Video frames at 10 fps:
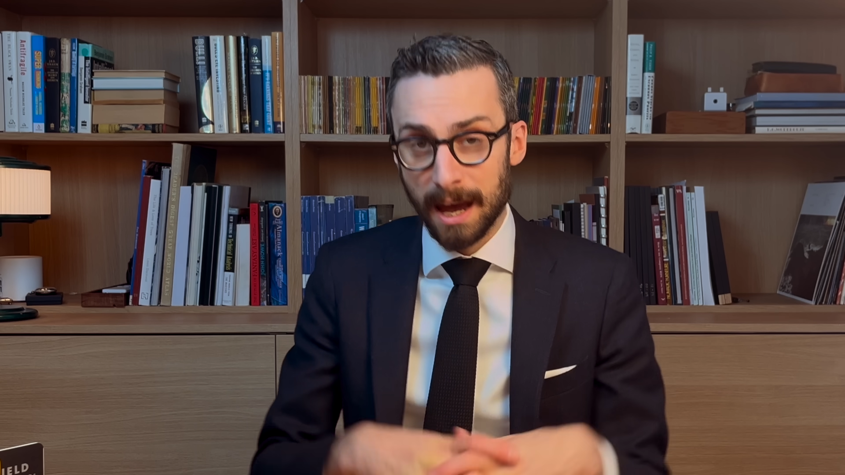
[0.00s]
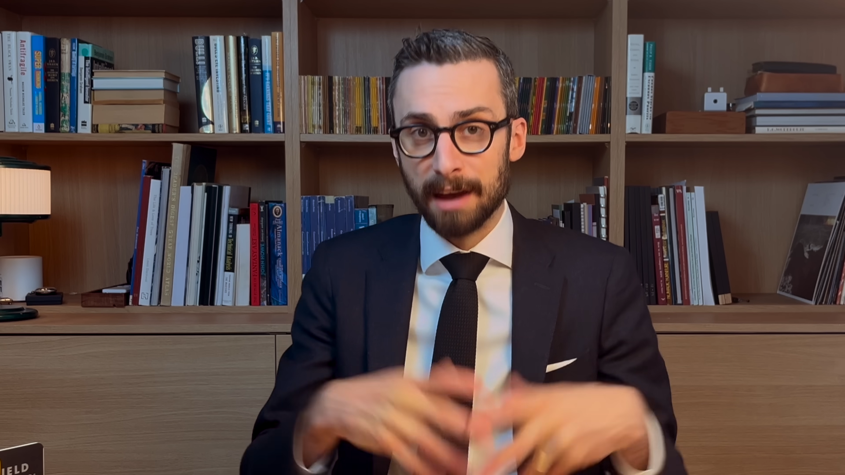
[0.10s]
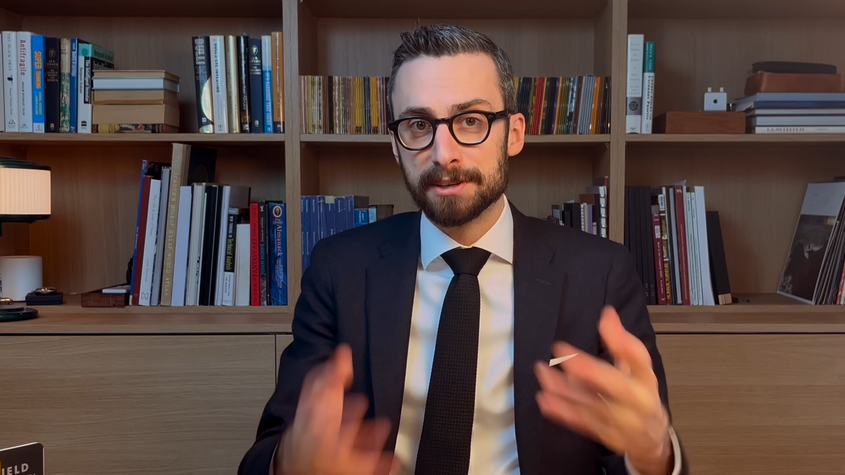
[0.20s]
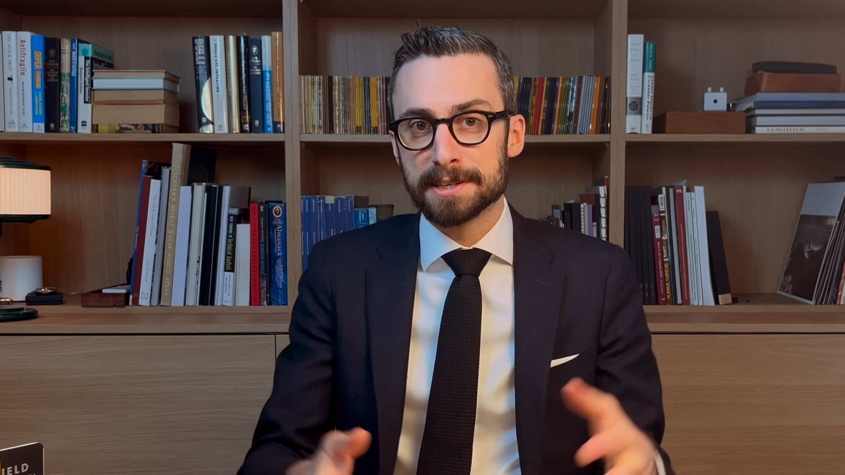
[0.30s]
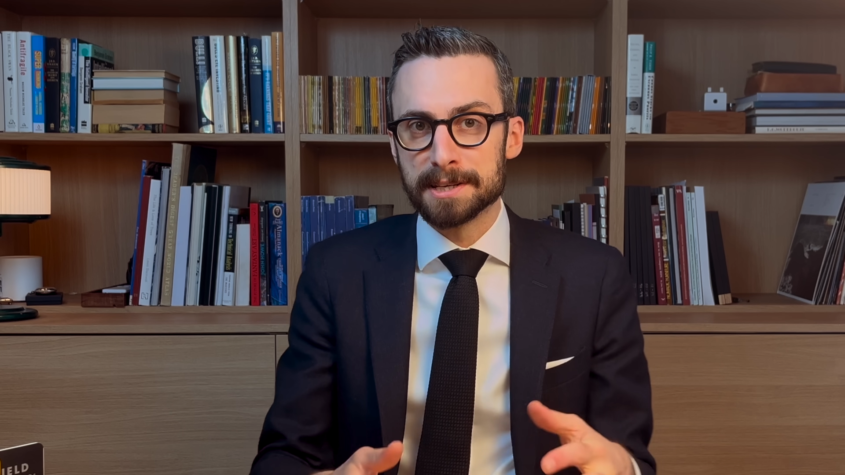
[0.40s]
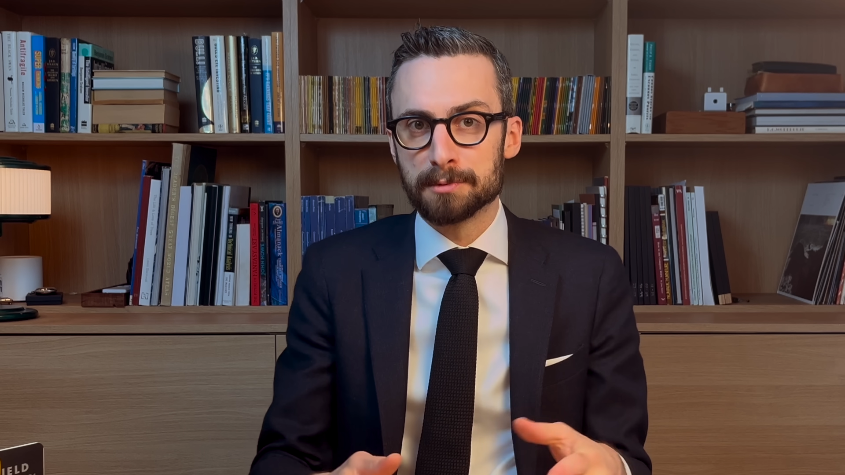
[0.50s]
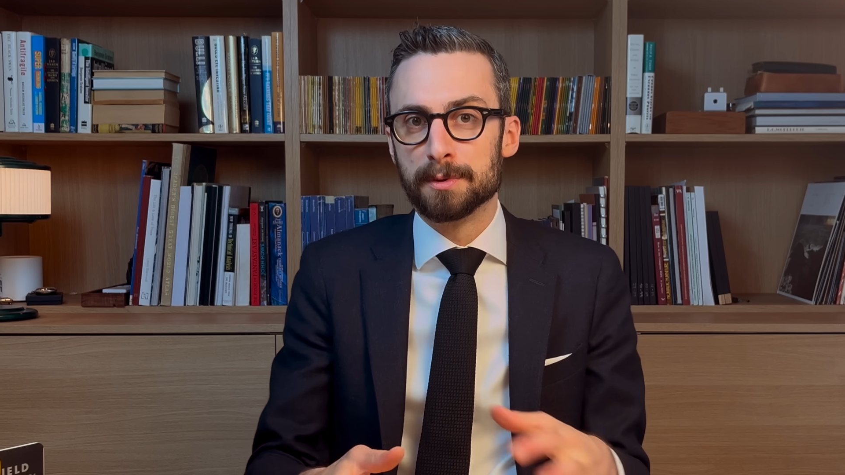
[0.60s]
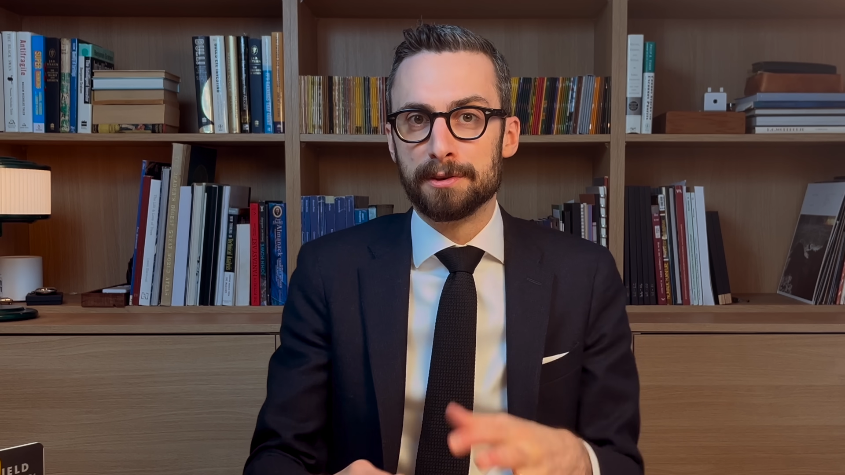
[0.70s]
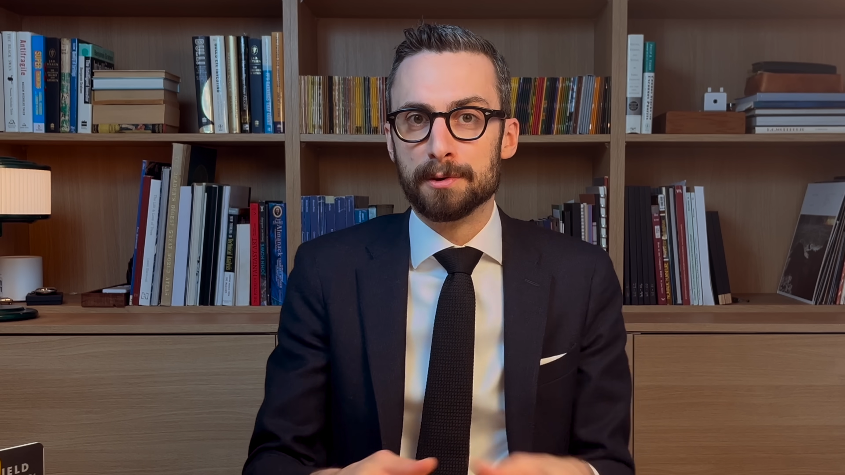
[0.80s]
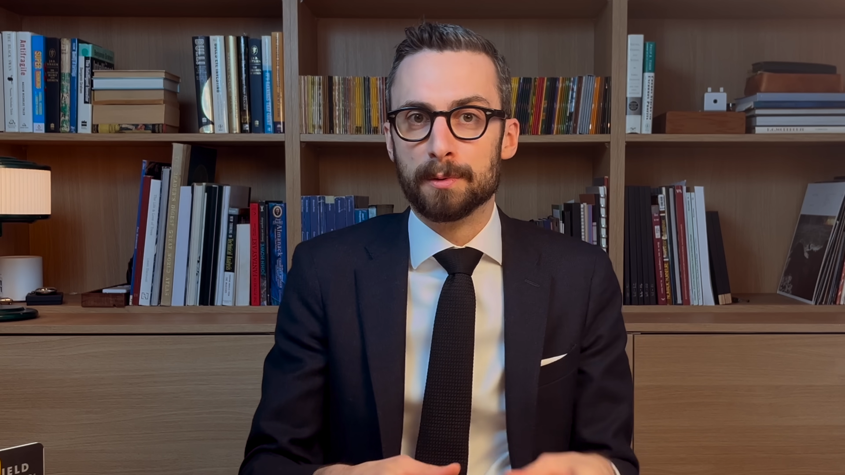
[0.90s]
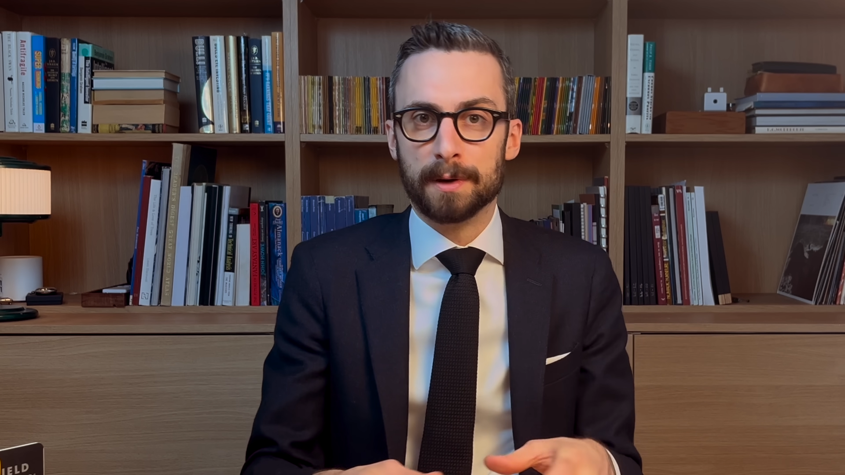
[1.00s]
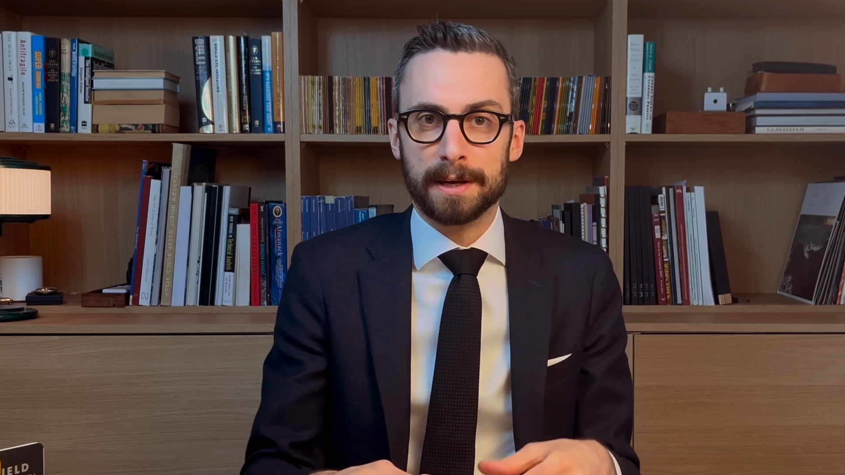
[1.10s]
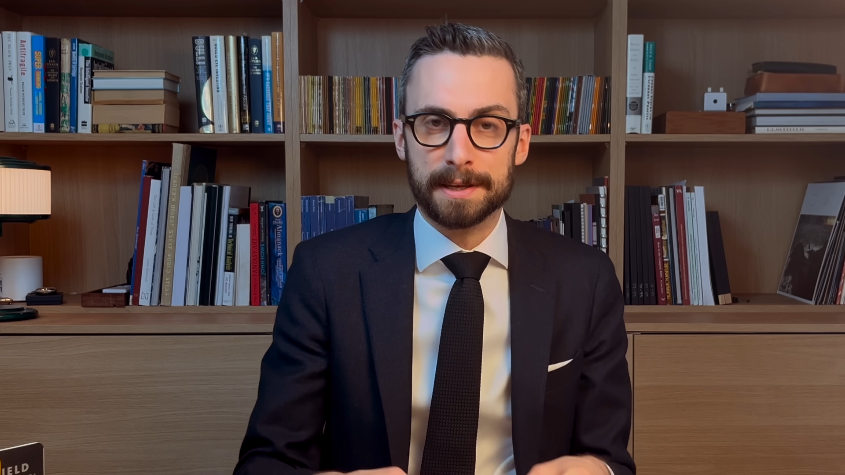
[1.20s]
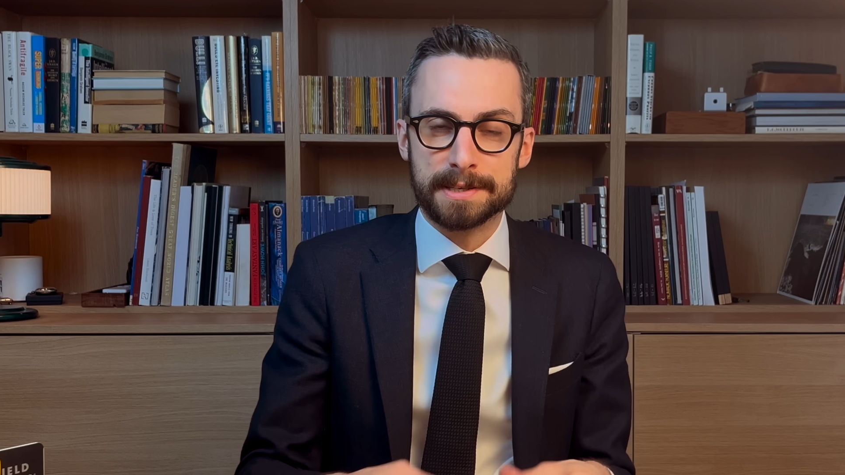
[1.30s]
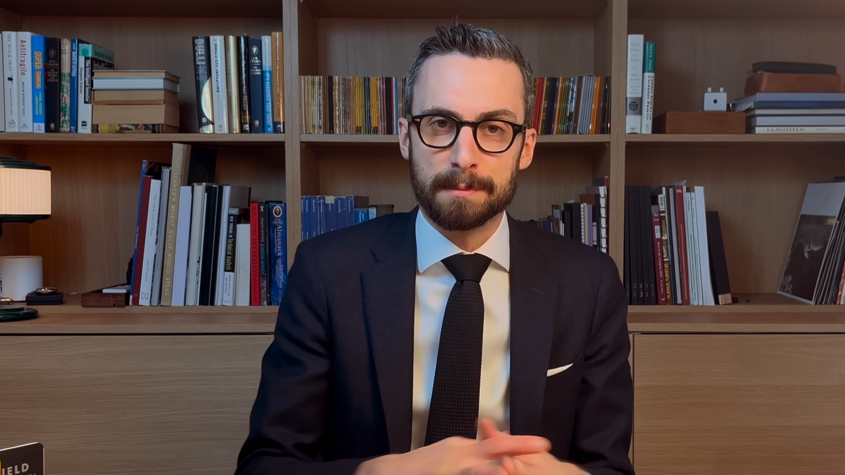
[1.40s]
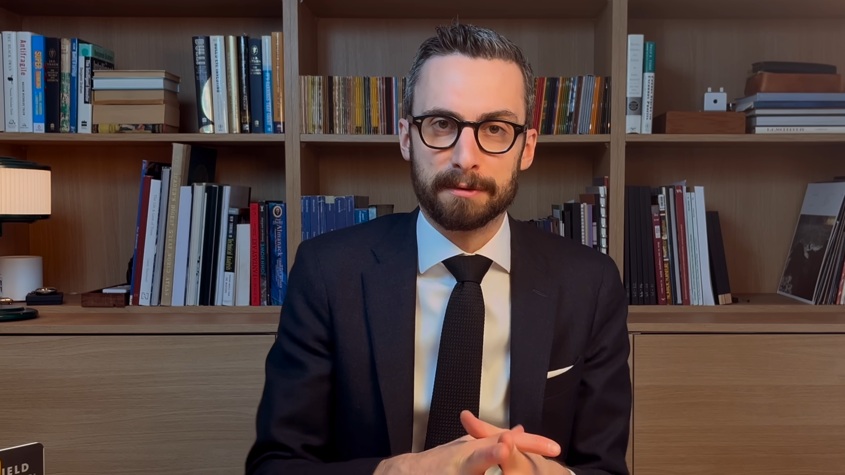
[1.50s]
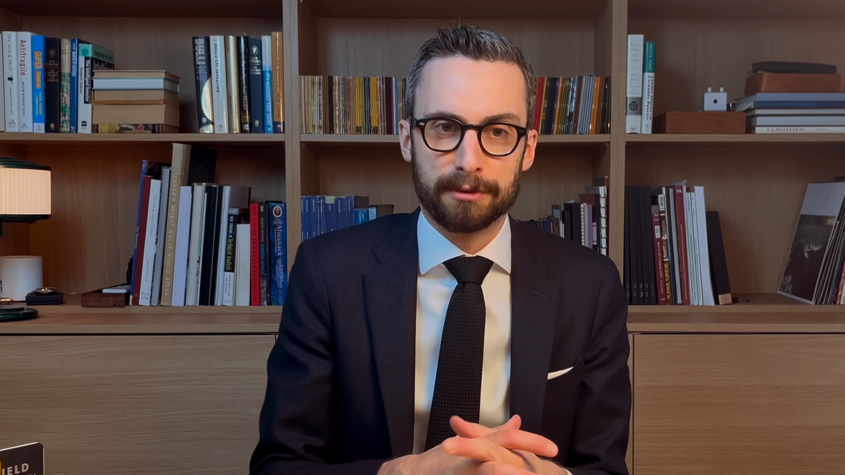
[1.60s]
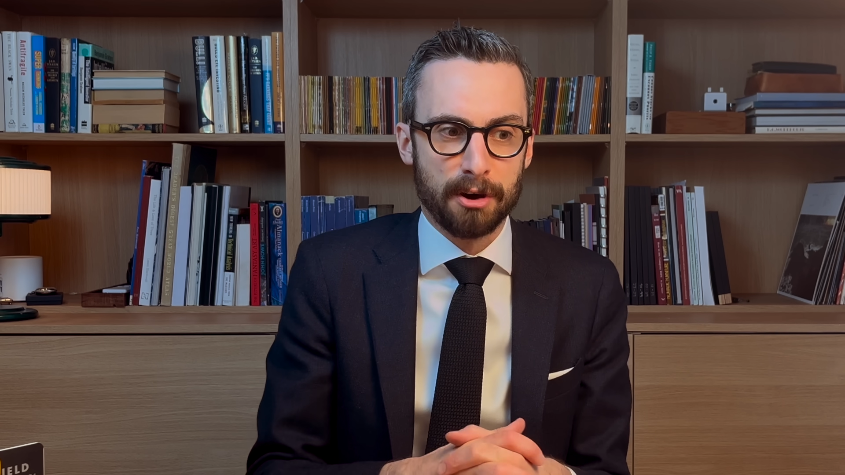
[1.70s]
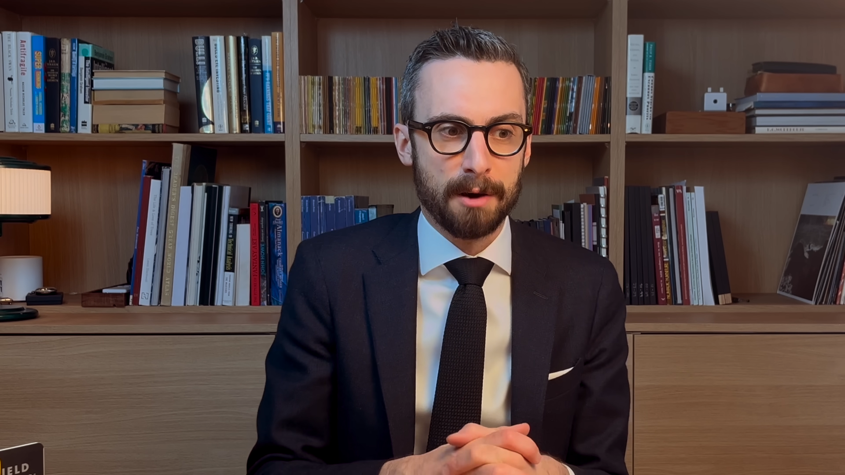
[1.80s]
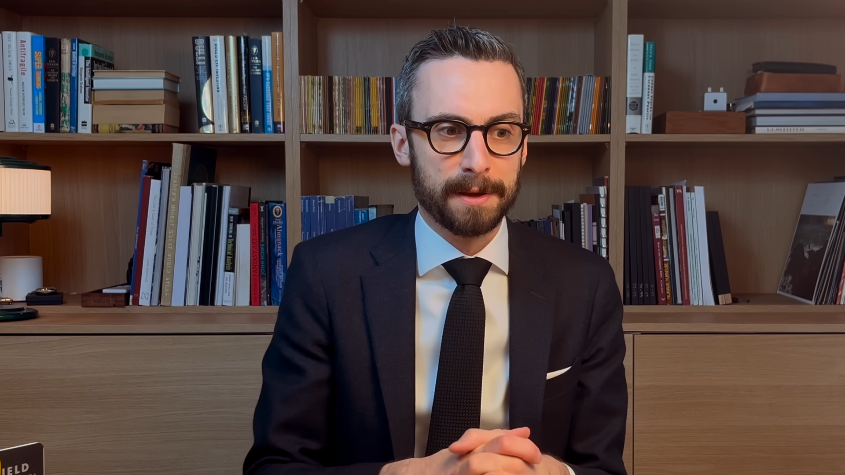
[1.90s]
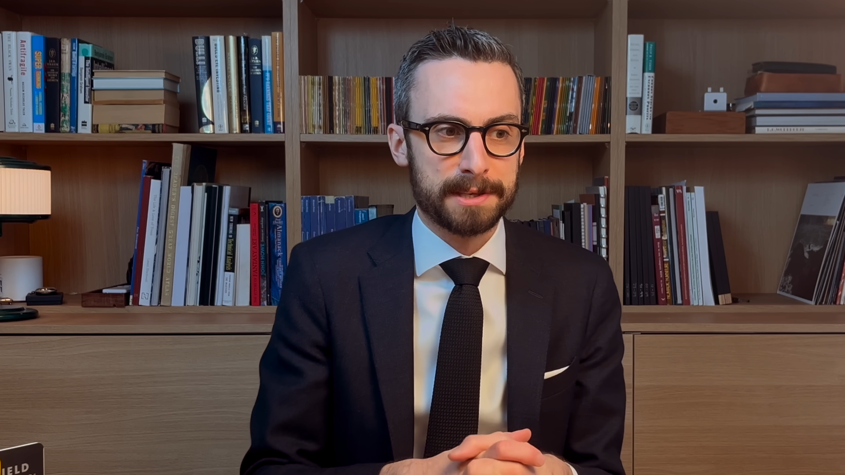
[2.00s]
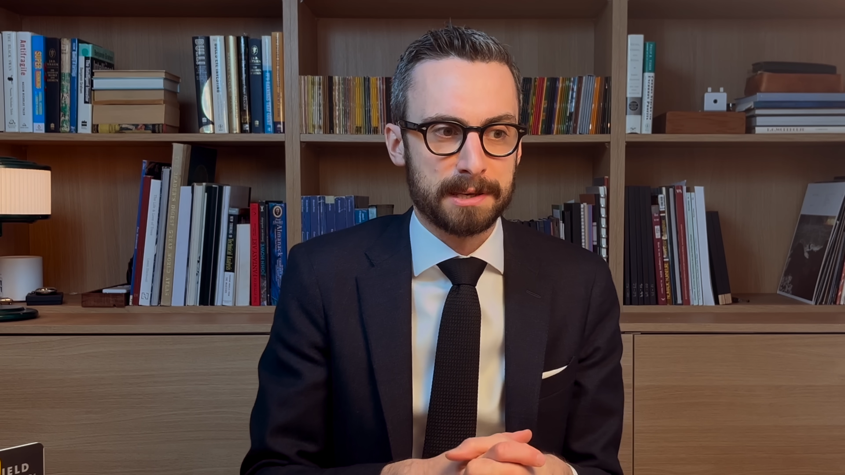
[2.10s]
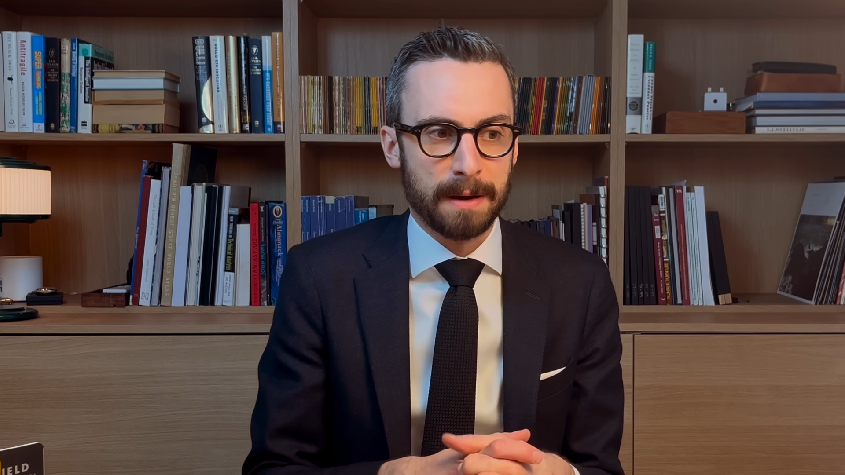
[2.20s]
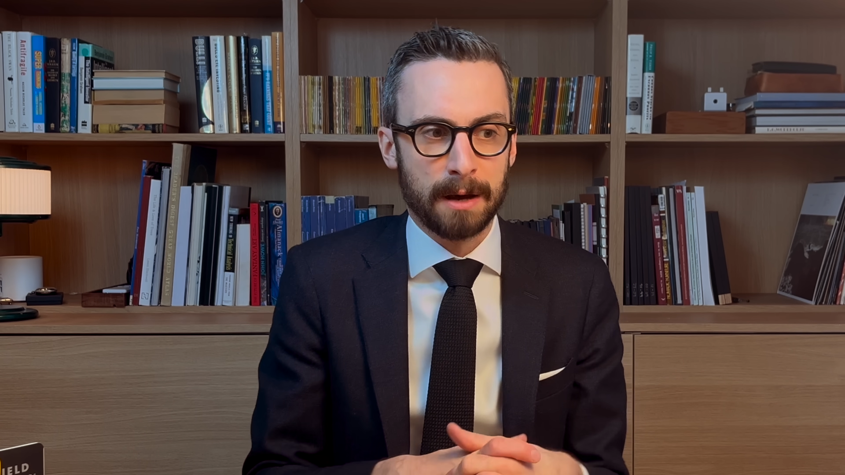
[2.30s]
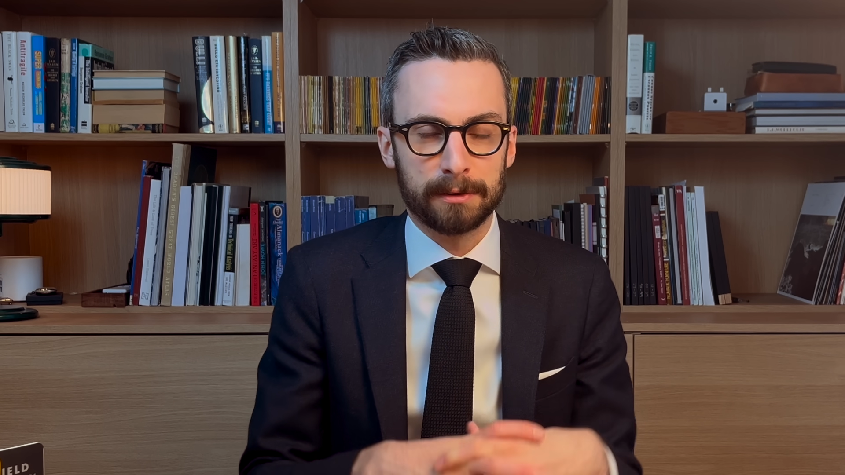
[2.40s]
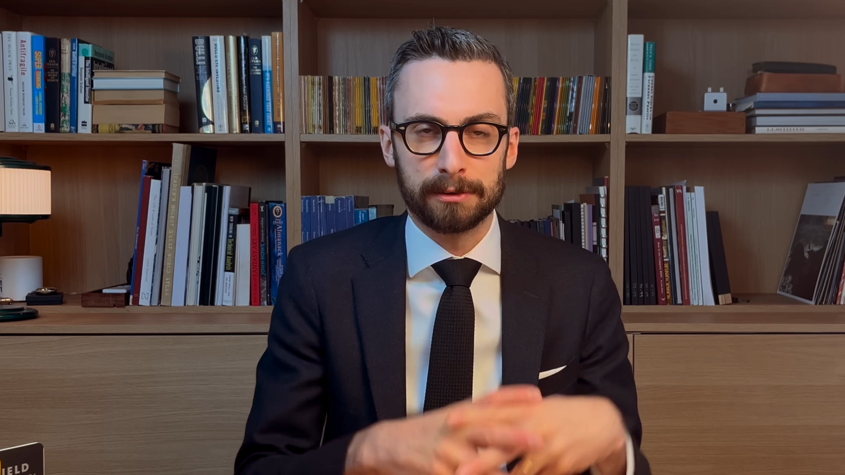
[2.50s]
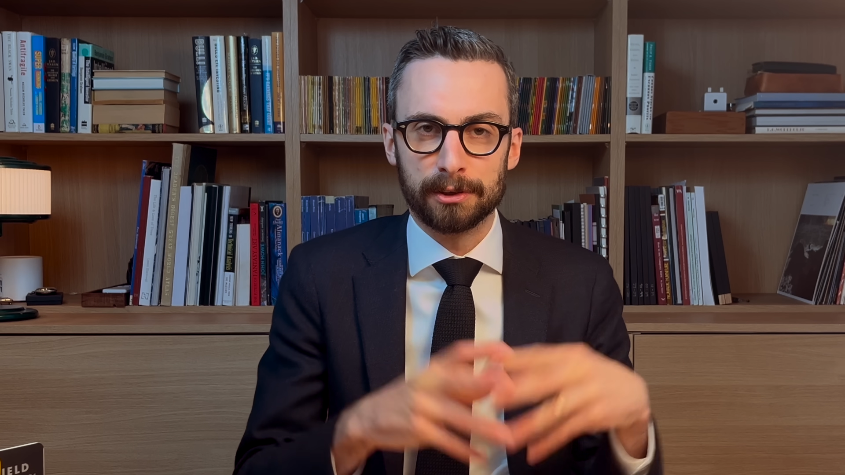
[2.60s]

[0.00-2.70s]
I've discussed with you in some of the comments about,